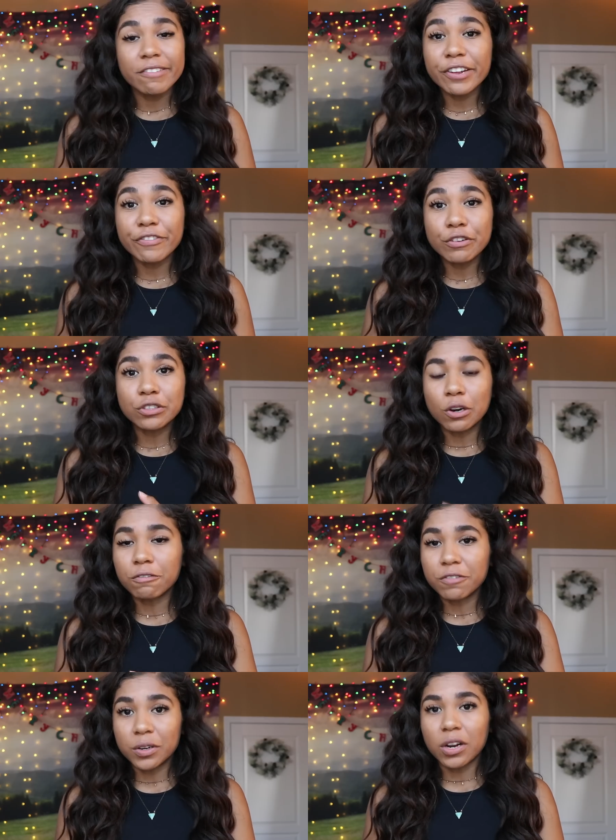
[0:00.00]
Even if you
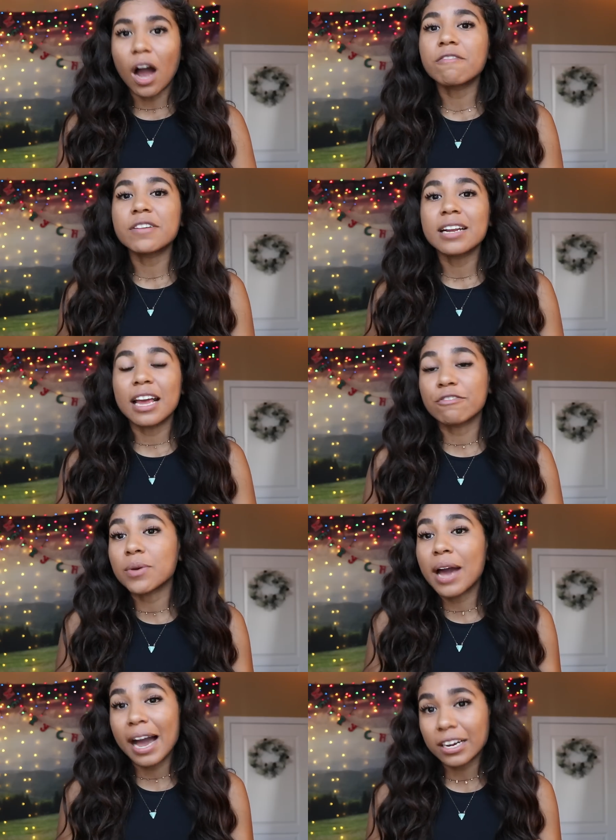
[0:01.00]
don't feel confident, if
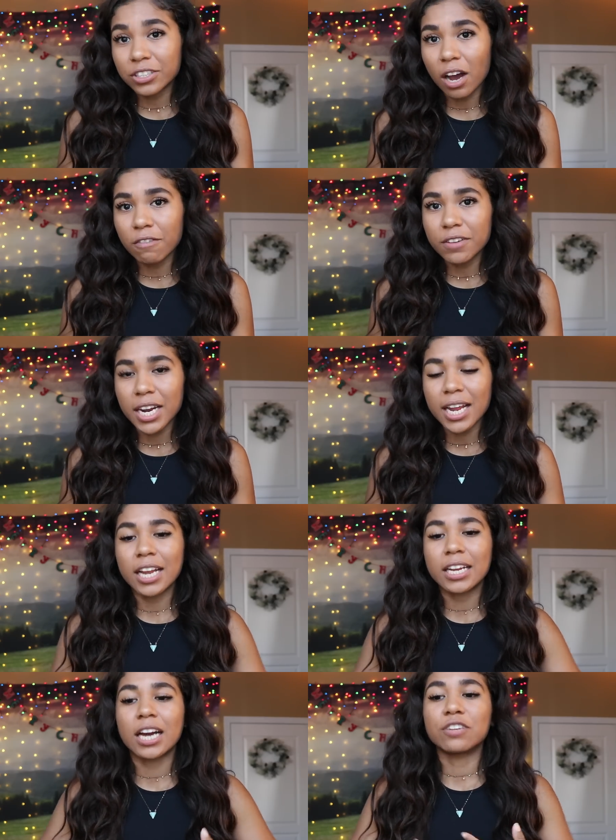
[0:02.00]
you act
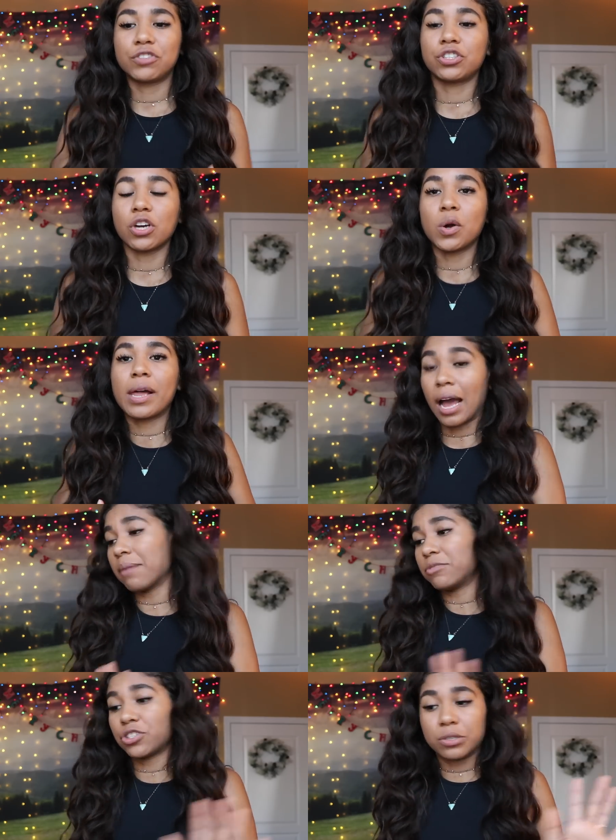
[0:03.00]
confident and kind of show like,
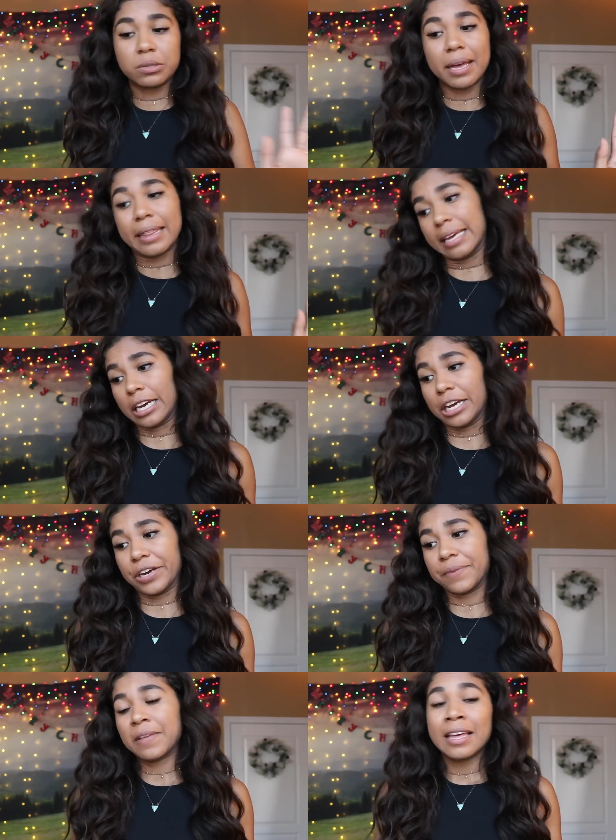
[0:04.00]
I'm just doing my thing
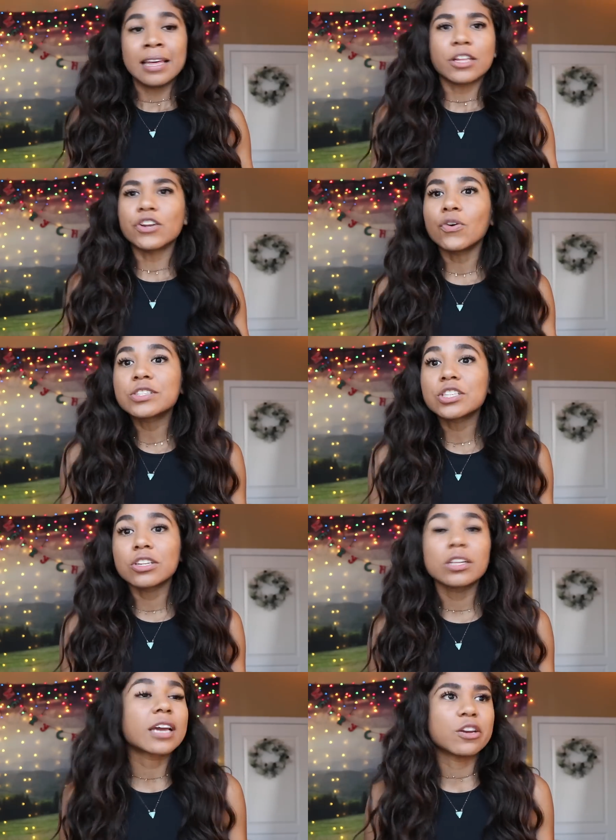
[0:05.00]
here, then no one's
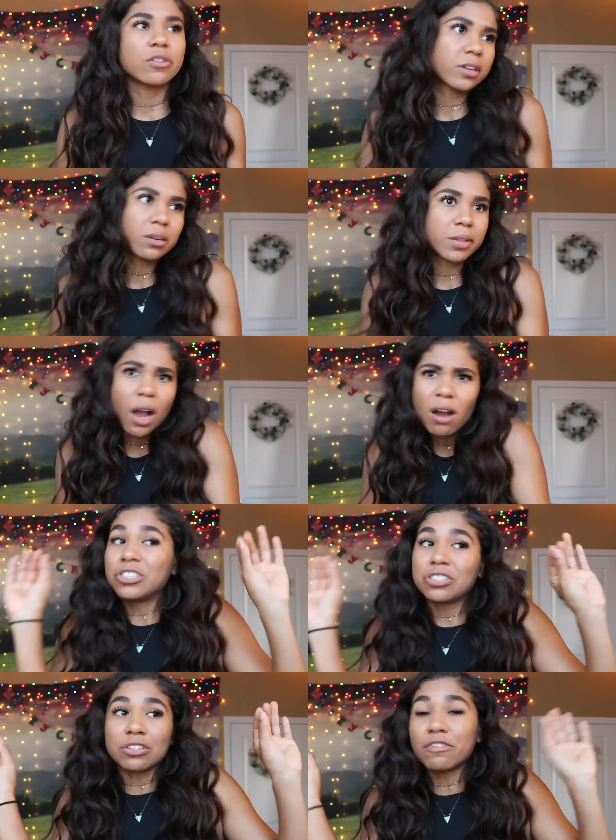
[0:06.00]
gonna look at you. They're gonna be like, oh,
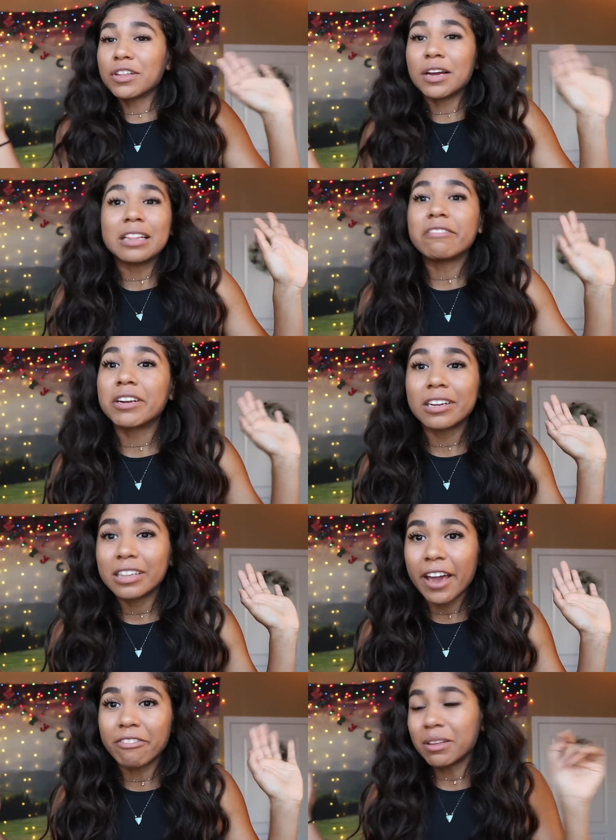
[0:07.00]
she's just over there living her
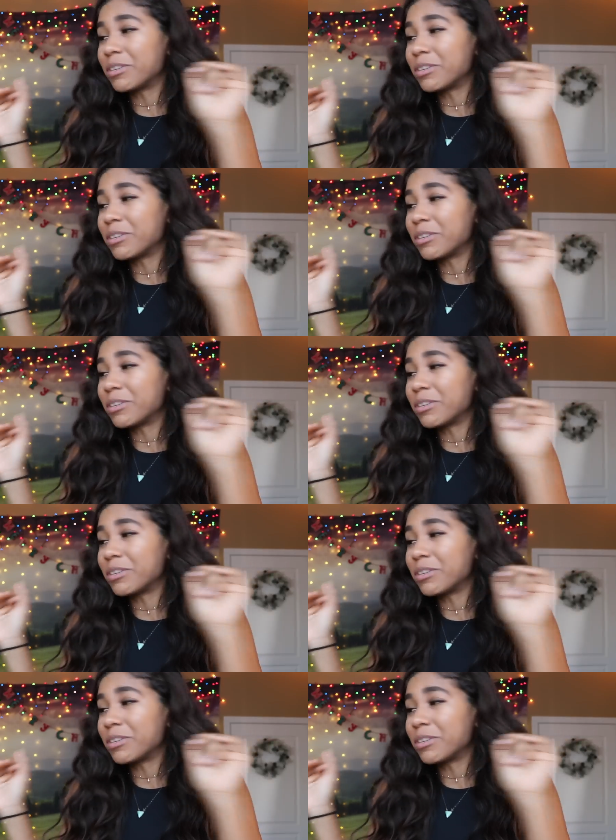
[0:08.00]
life.